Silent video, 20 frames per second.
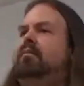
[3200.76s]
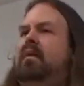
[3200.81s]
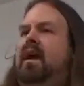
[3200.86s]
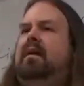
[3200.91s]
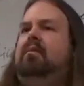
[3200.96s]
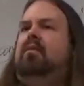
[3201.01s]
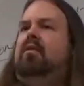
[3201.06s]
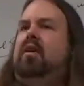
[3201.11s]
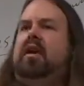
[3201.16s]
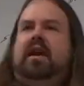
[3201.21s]

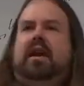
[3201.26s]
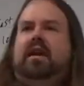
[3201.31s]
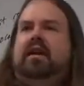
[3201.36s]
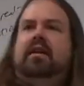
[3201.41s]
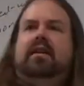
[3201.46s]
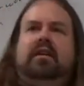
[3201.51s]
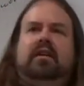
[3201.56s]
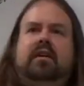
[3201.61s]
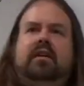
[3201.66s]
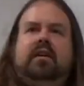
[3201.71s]
memory
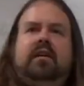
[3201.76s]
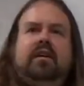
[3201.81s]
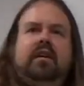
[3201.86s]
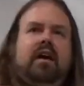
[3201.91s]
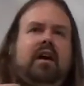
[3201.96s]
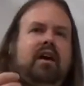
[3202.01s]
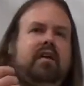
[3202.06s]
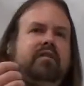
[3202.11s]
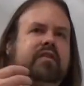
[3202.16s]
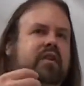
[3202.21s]

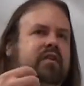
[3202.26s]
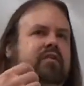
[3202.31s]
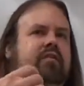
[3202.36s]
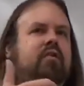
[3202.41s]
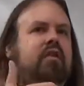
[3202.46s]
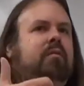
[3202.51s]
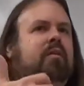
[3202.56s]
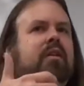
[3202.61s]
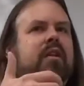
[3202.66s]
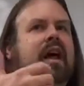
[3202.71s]
of their
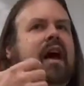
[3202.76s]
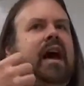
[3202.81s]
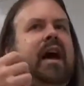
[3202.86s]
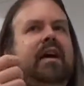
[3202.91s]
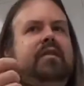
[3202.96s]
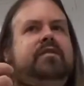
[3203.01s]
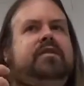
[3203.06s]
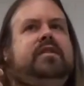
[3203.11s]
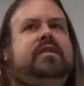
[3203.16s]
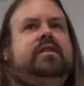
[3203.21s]
former
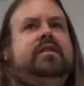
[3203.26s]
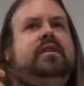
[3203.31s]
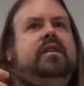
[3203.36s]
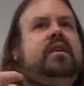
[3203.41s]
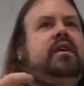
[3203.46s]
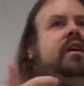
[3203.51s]
lives? Not